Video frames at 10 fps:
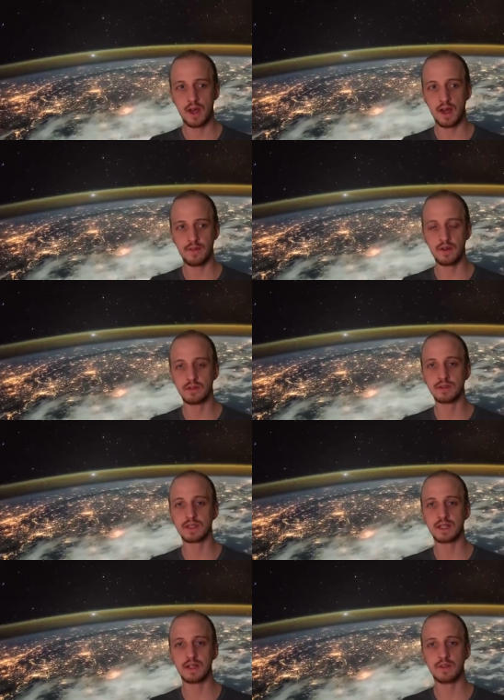at the
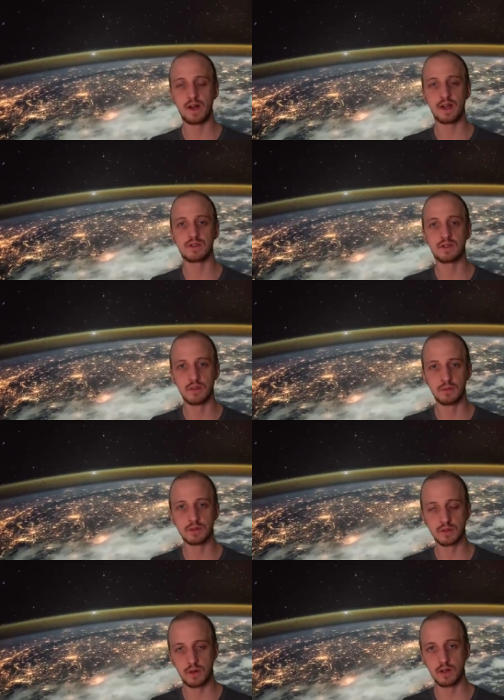onset of
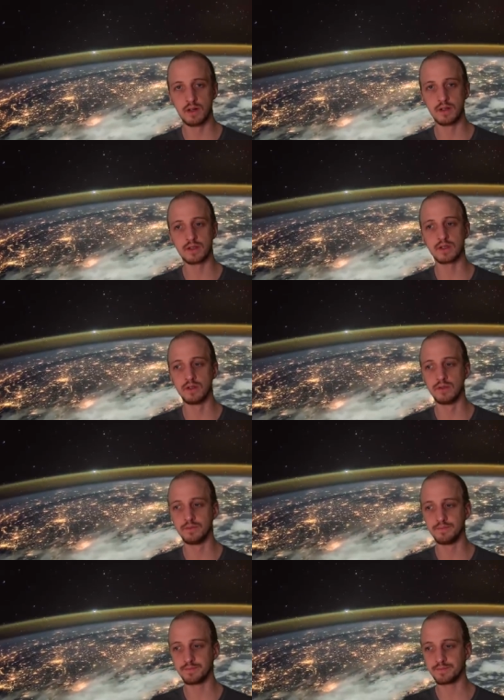astronomical twilight. So
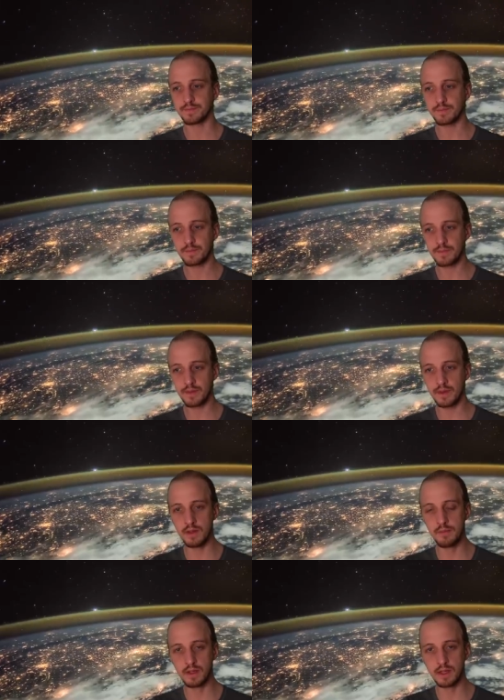
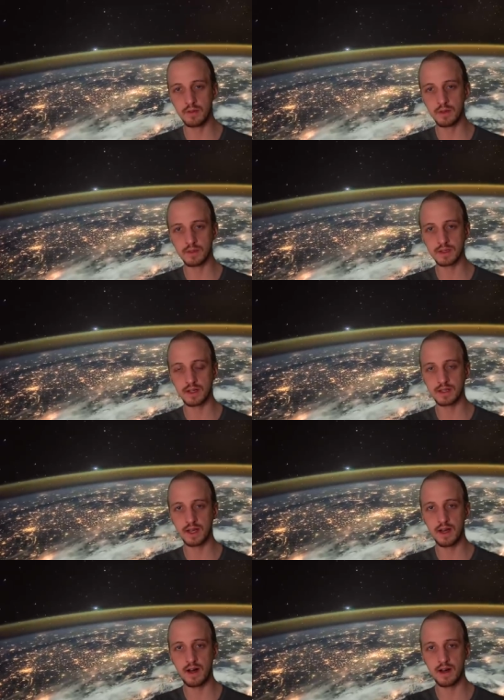the Milky Way will start to
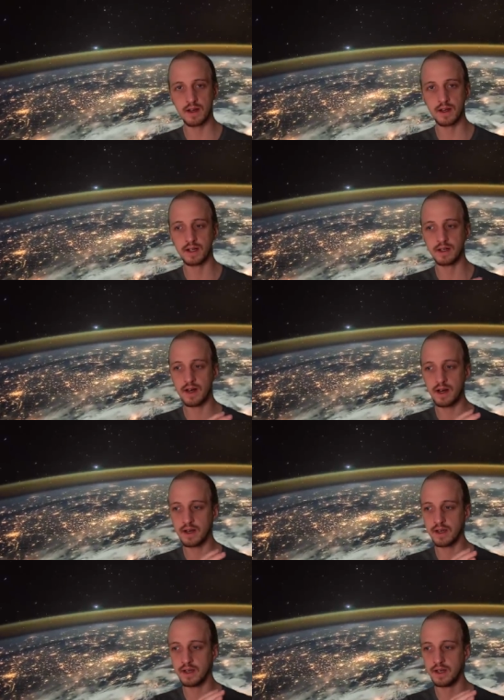get higher and
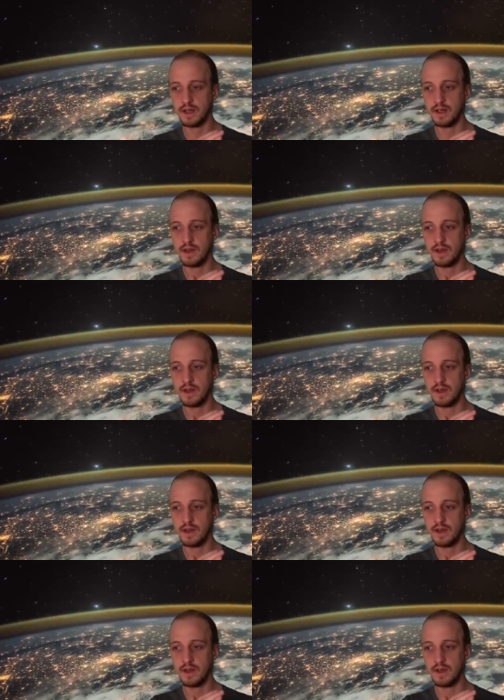higher,